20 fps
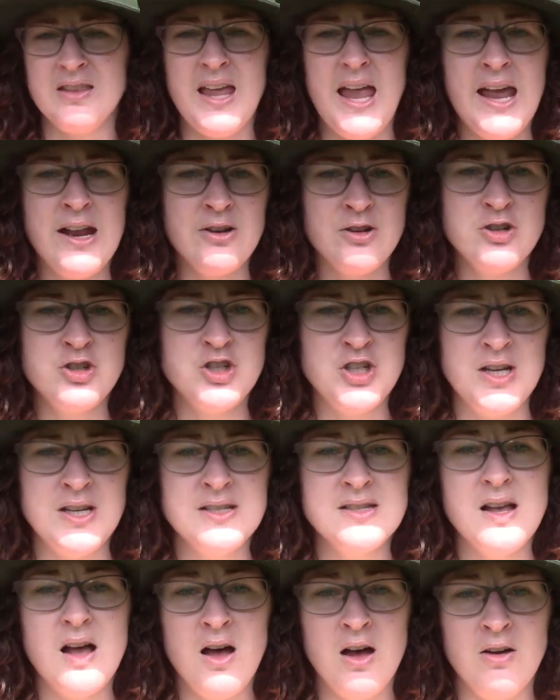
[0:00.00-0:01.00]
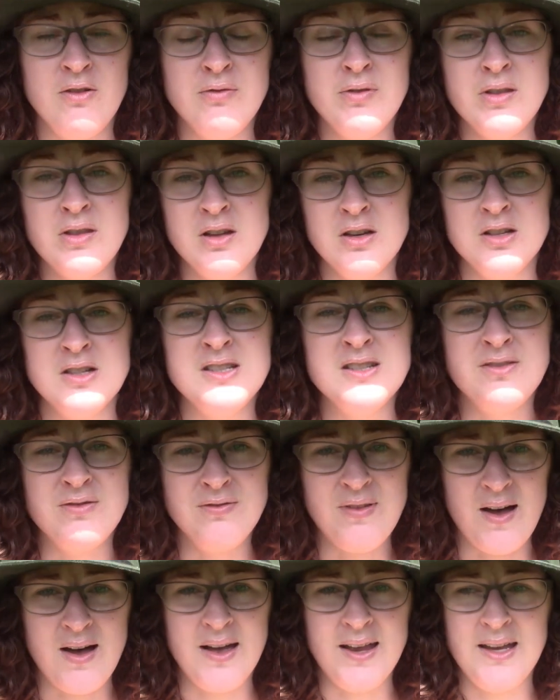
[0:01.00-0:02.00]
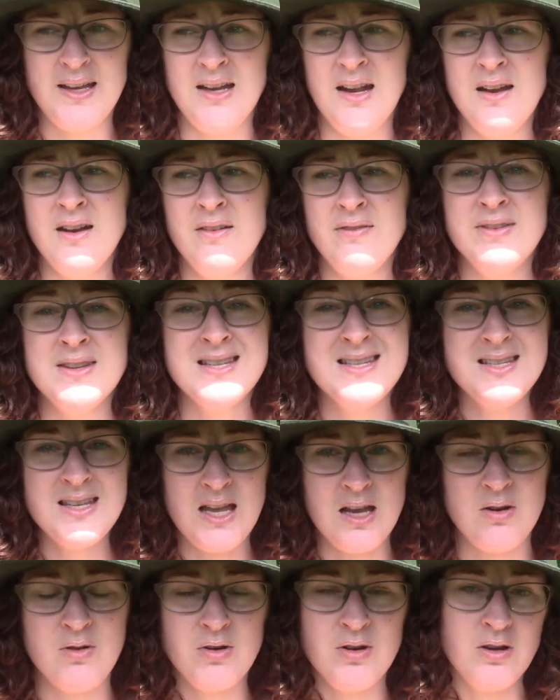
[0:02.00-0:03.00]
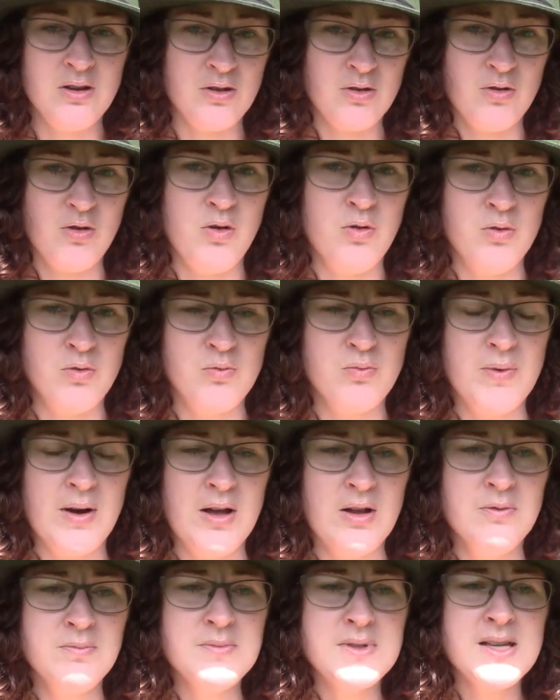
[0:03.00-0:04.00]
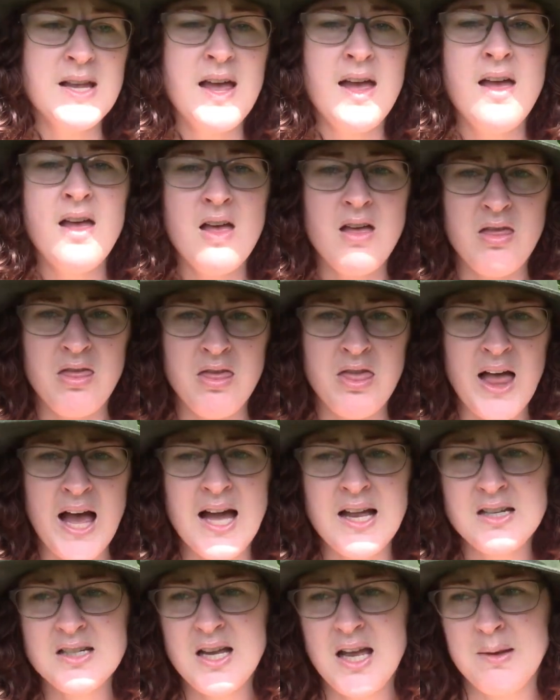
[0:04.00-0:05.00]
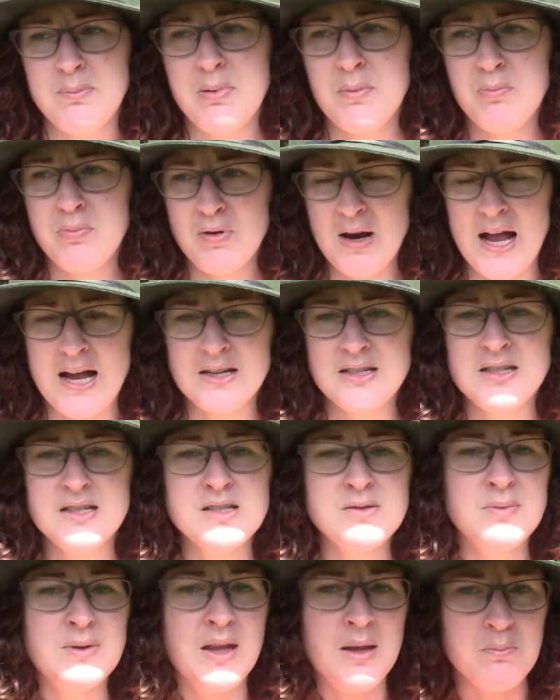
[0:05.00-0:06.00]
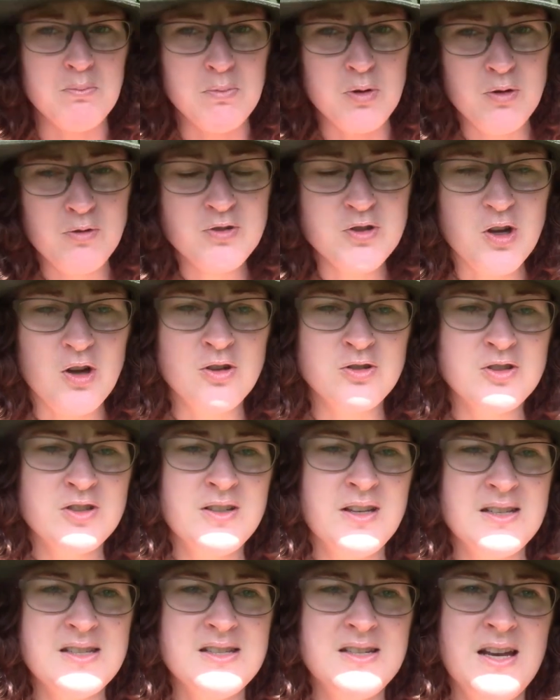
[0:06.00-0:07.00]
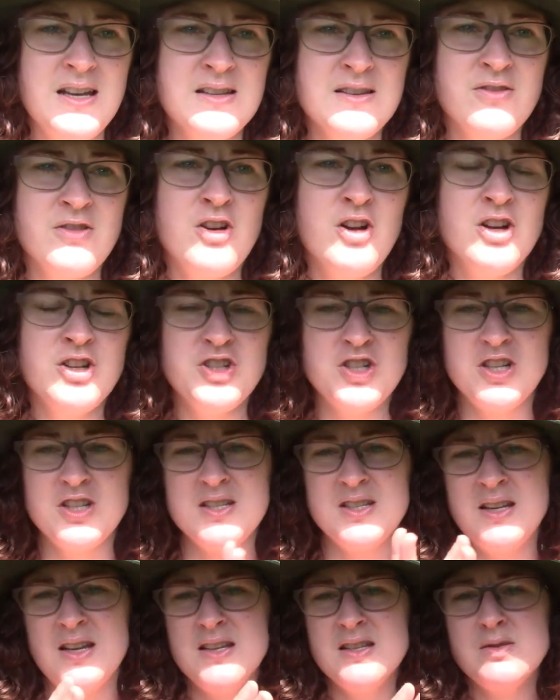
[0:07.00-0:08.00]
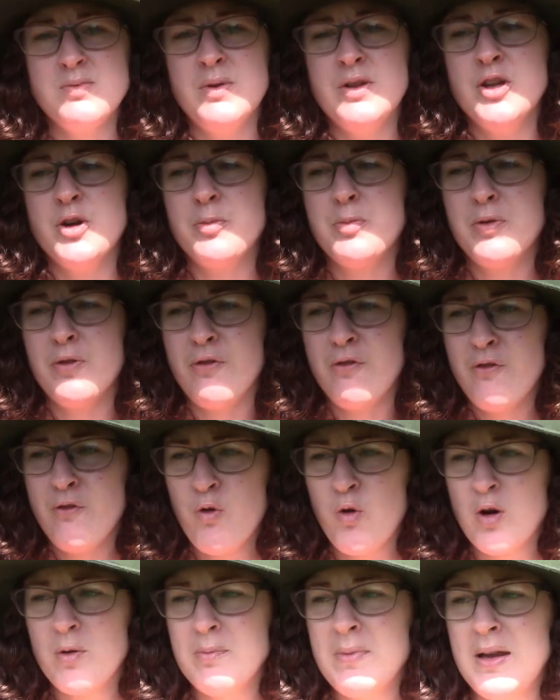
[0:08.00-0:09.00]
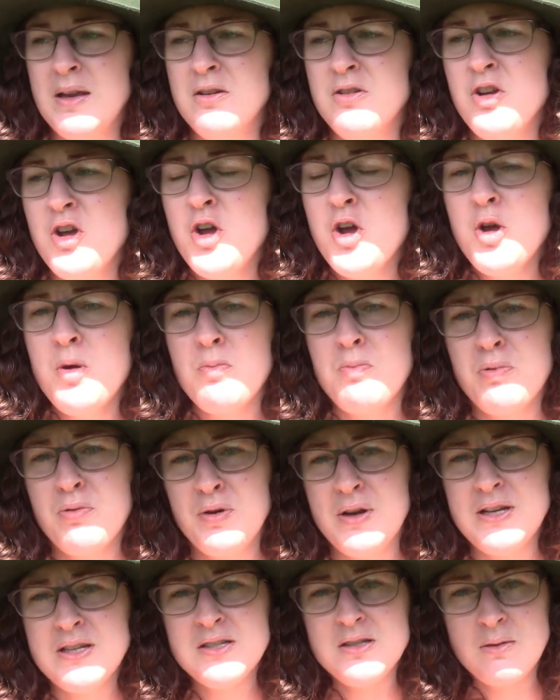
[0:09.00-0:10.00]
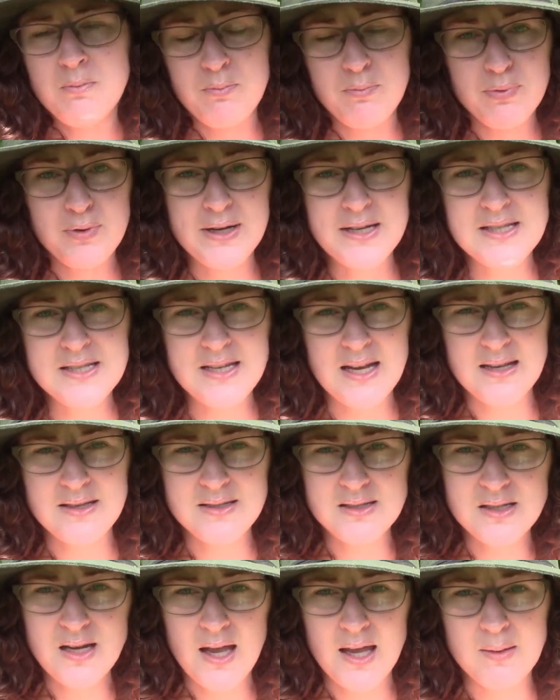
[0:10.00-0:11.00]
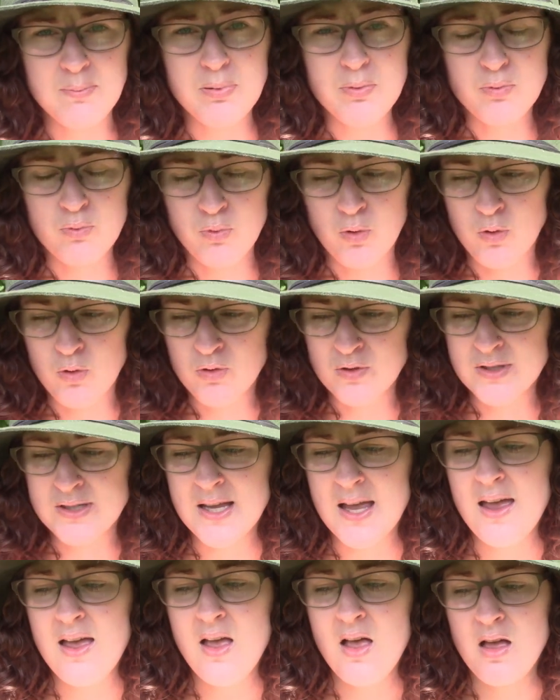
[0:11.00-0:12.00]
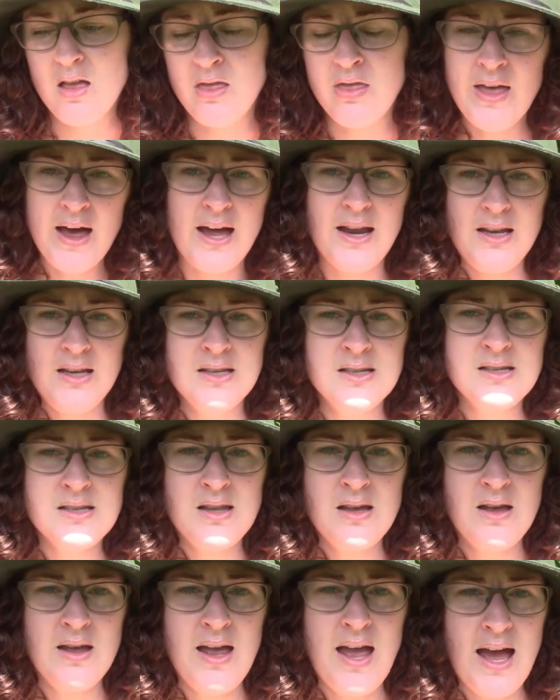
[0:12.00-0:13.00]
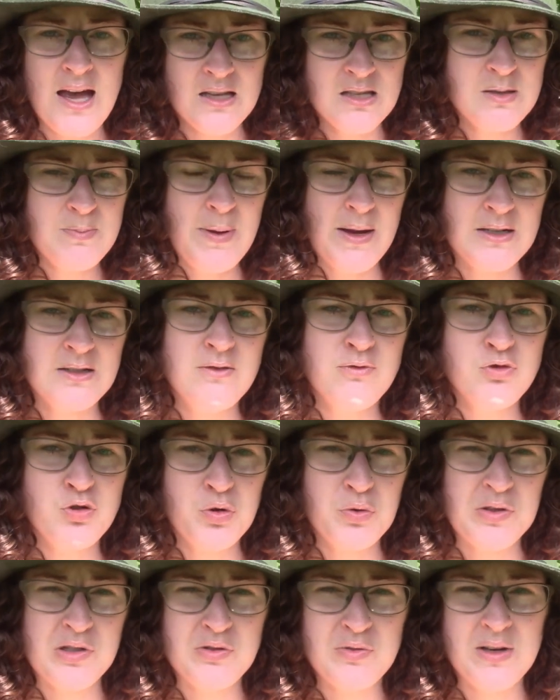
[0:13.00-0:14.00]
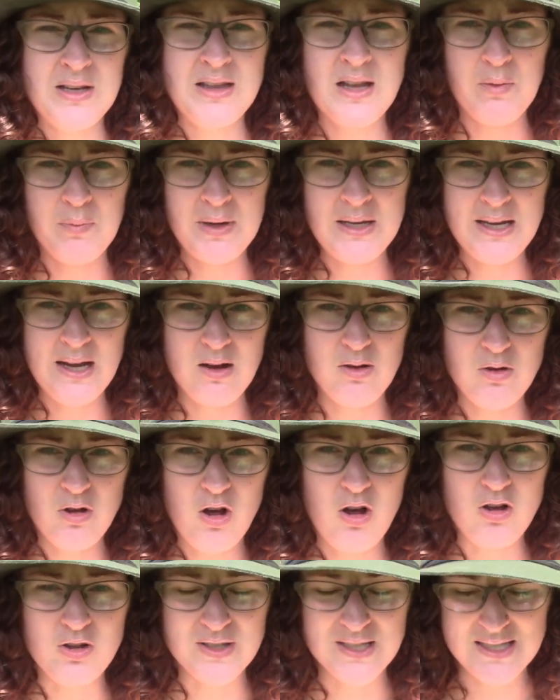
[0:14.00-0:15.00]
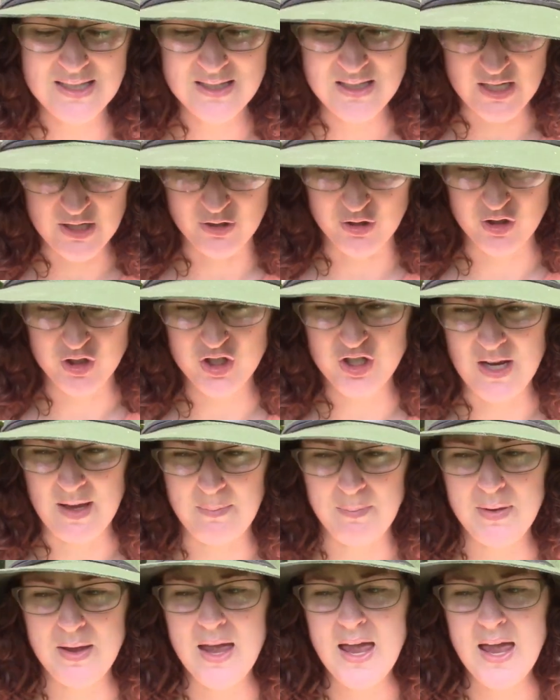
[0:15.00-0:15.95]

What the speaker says: energies of the divine and of the sacred in their own realms, that type of practice, when they move to alternate states of consciousness, when they're performing priest and priestess type roles, that is the aspect of Druidry that we now call seership.